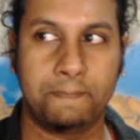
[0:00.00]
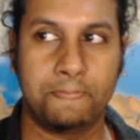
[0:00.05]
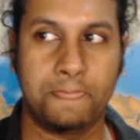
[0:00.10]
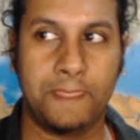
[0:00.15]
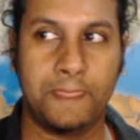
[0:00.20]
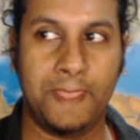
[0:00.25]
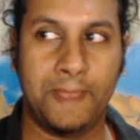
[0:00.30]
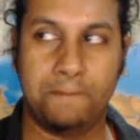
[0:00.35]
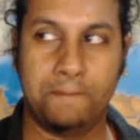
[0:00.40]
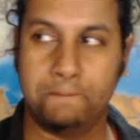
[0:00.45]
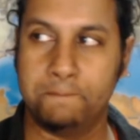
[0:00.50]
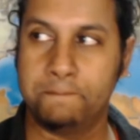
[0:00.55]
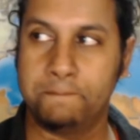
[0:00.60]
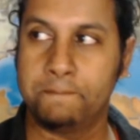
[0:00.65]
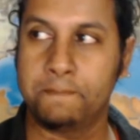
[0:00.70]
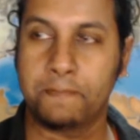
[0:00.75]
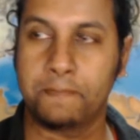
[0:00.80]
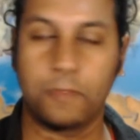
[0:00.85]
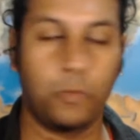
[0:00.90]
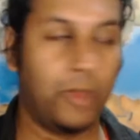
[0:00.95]
Yeah.
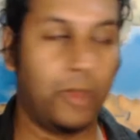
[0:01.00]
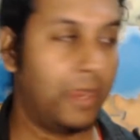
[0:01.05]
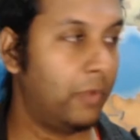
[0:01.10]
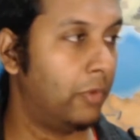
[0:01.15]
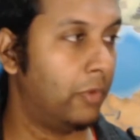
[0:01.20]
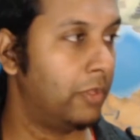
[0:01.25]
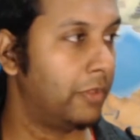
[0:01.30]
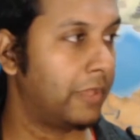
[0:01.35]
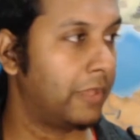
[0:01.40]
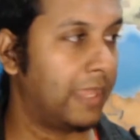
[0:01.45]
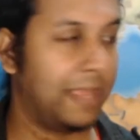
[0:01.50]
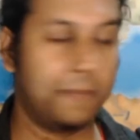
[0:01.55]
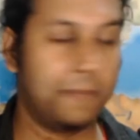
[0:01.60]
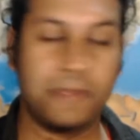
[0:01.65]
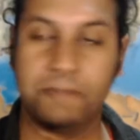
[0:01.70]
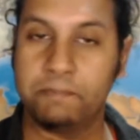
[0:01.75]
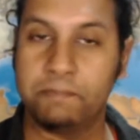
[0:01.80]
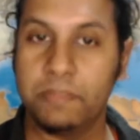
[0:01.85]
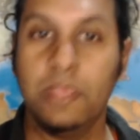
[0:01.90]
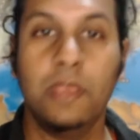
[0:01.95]
Why are you all looking at me?
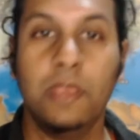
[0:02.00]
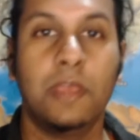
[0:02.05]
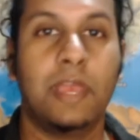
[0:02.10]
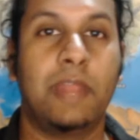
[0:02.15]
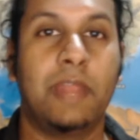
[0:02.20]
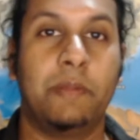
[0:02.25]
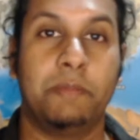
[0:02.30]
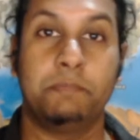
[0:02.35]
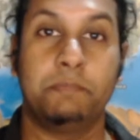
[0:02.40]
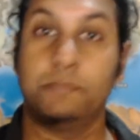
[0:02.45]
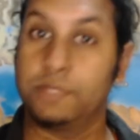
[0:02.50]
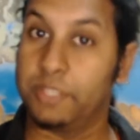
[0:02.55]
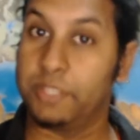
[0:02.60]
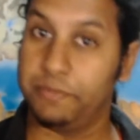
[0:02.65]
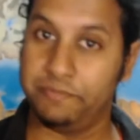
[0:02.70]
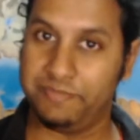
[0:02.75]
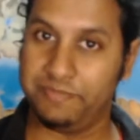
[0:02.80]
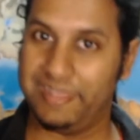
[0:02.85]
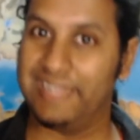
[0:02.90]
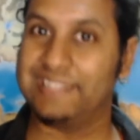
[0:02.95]
Anyway, so
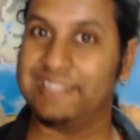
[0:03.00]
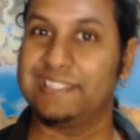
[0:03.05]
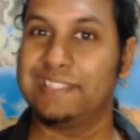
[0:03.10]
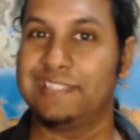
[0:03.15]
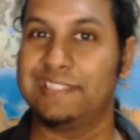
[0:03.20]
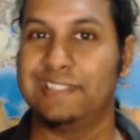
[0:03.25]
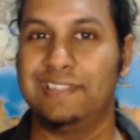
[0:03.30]
that's